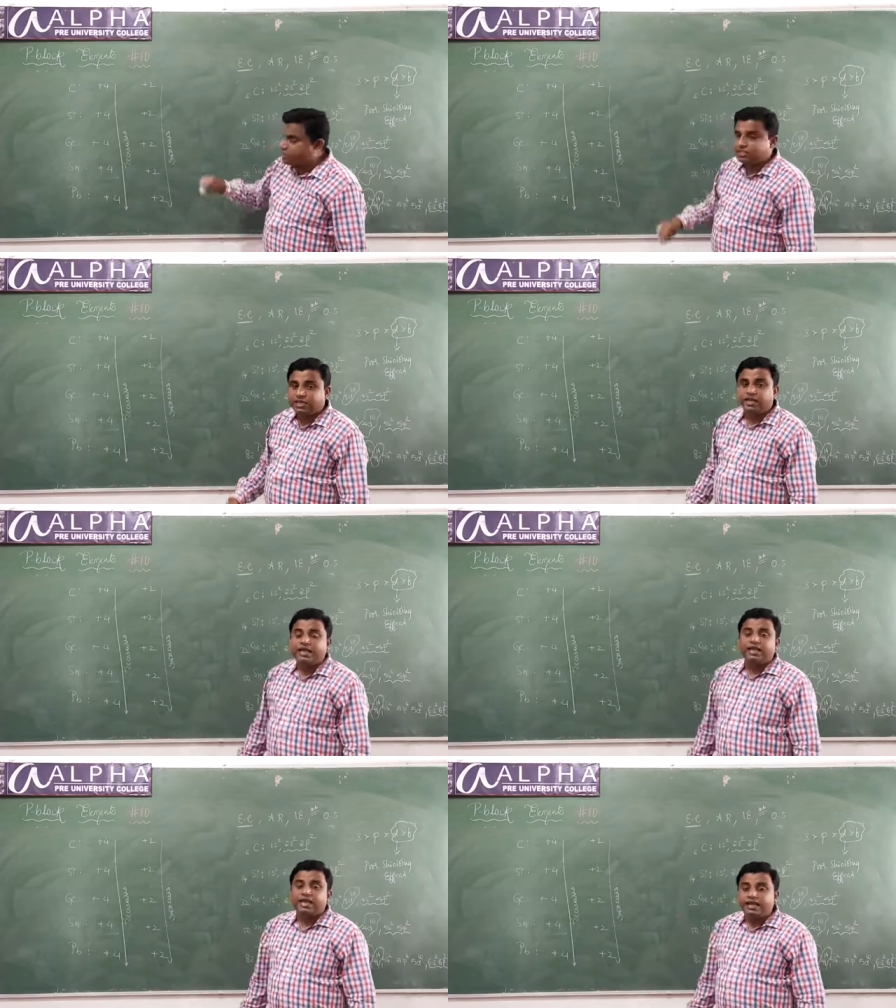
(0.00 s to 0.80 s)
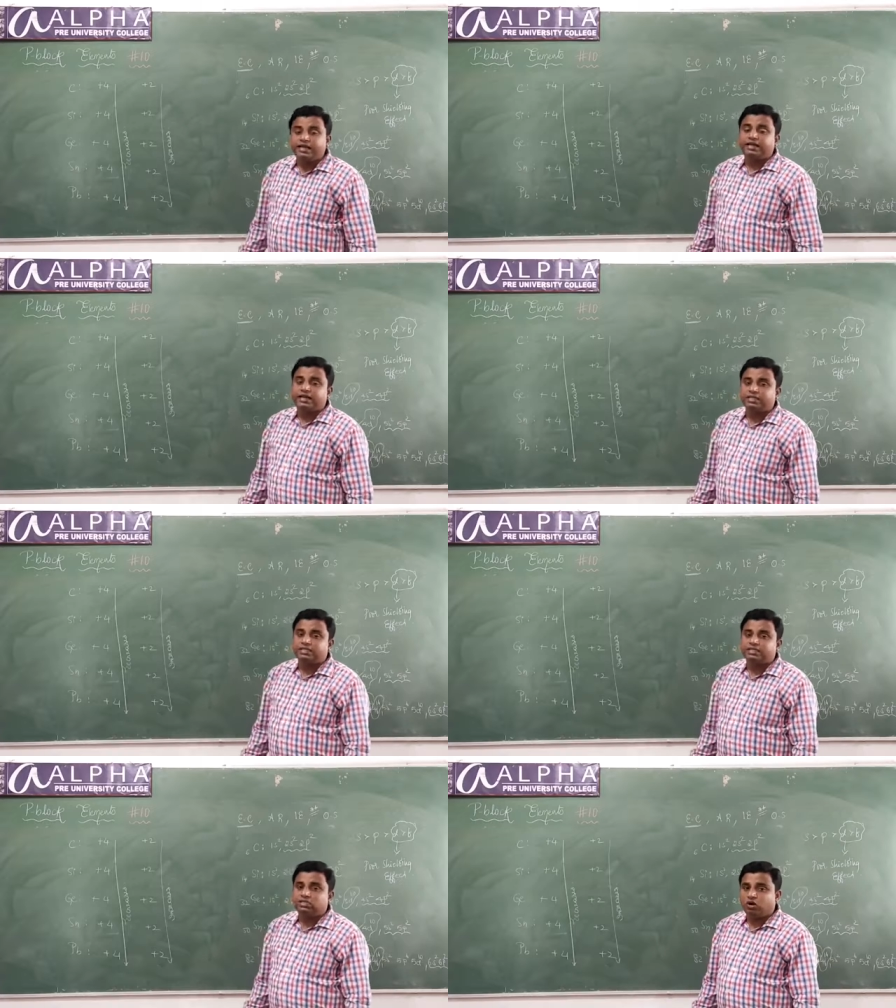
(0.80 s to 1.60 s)
state
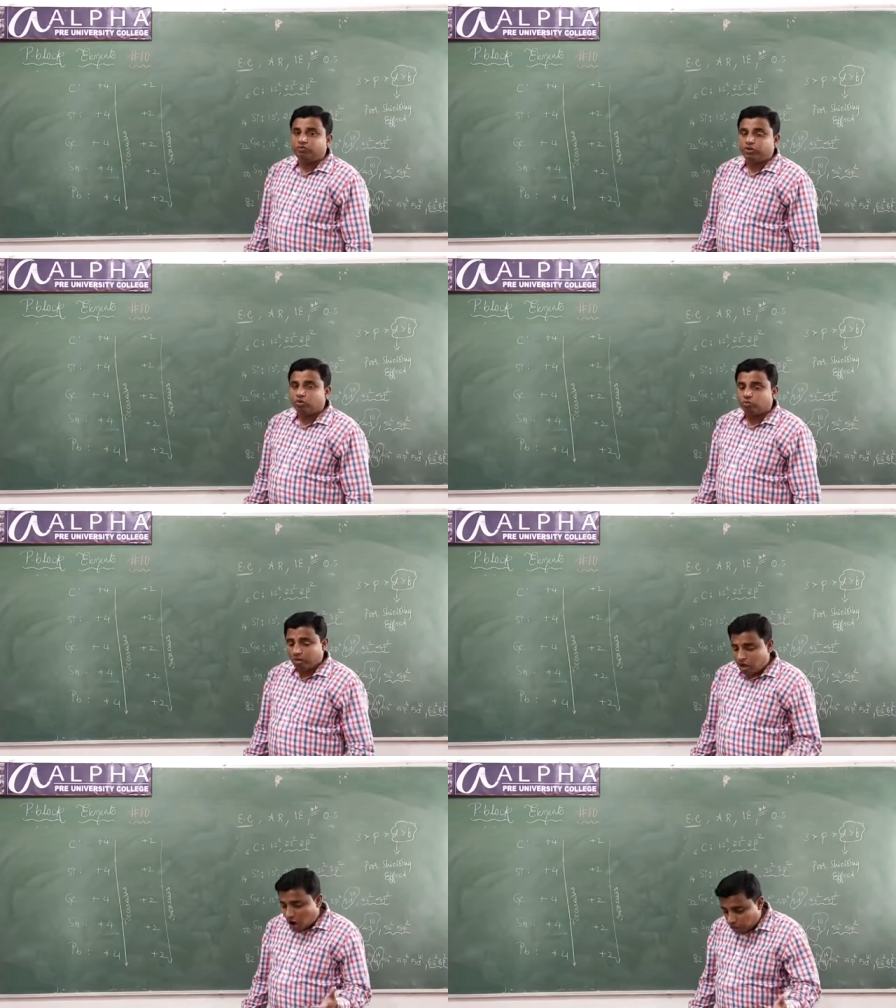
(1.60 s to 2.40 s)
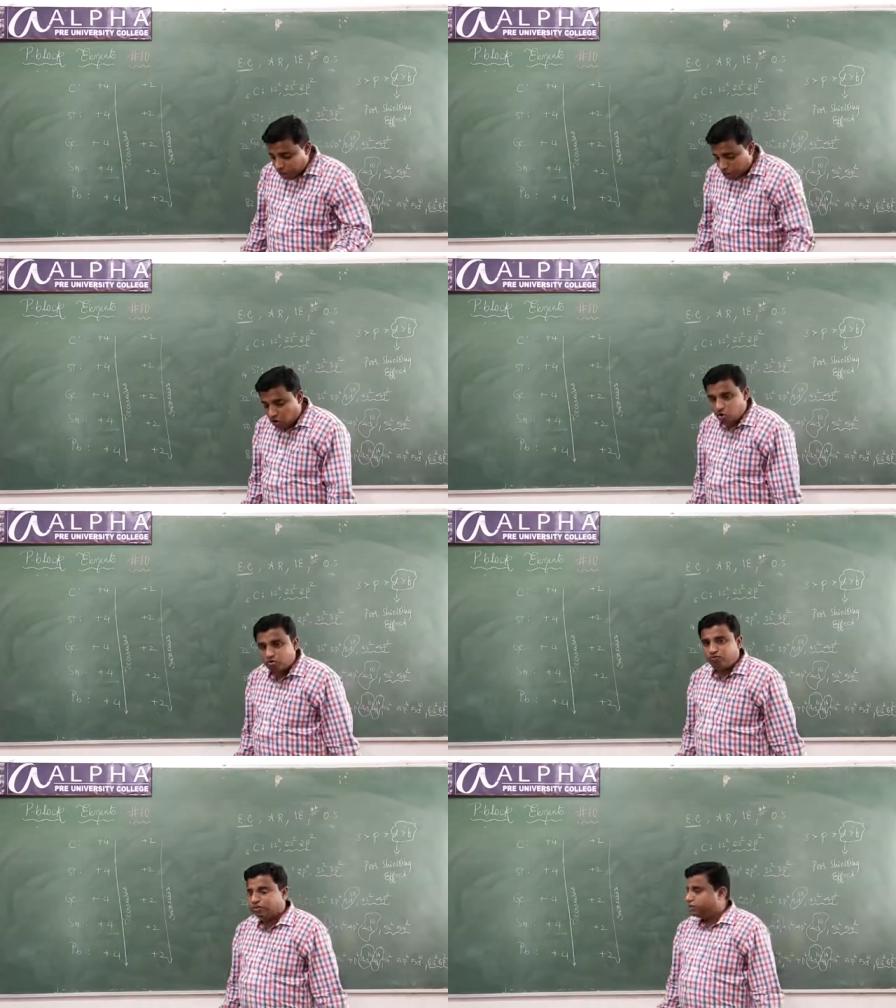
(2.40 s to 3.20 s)
increases down the group. How do you account
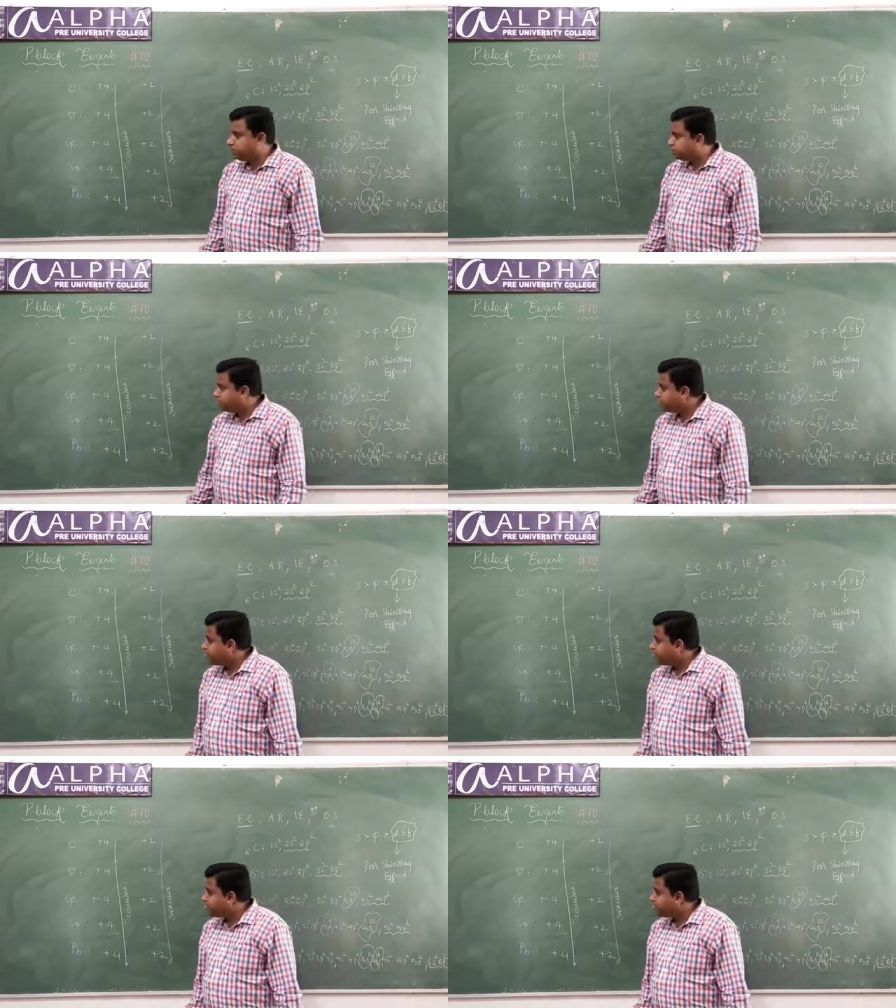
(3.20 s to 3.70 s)
for this?